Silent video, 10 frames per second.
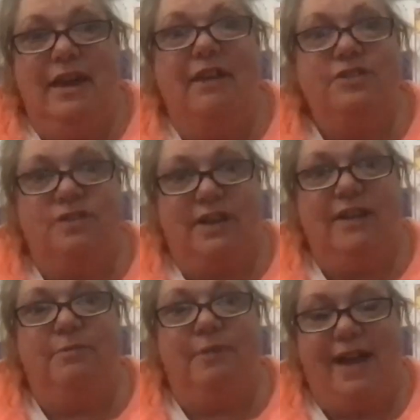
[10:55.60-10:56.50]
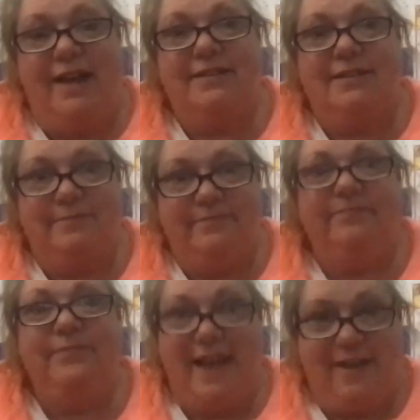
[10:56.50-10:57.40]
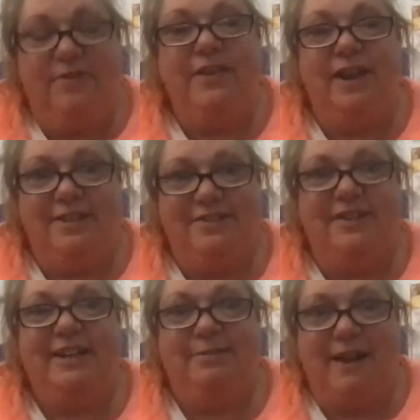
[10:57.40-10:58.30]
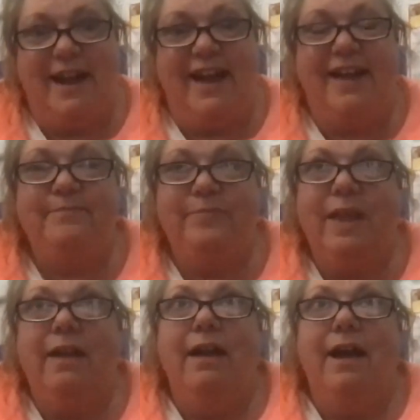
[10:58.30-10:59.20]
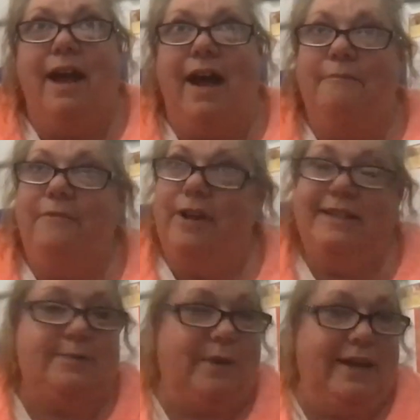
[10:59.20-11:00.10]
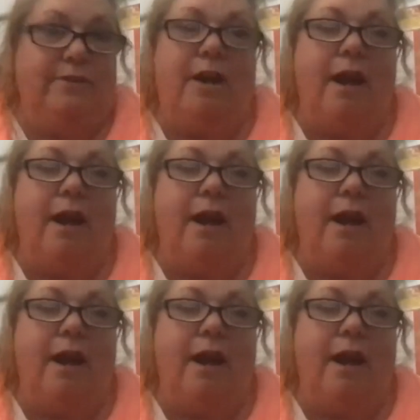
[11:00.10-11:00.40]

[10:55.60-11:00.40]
Australian yeah. red. Yeah, yeah, they're the Australian red. Um, very sweet. They're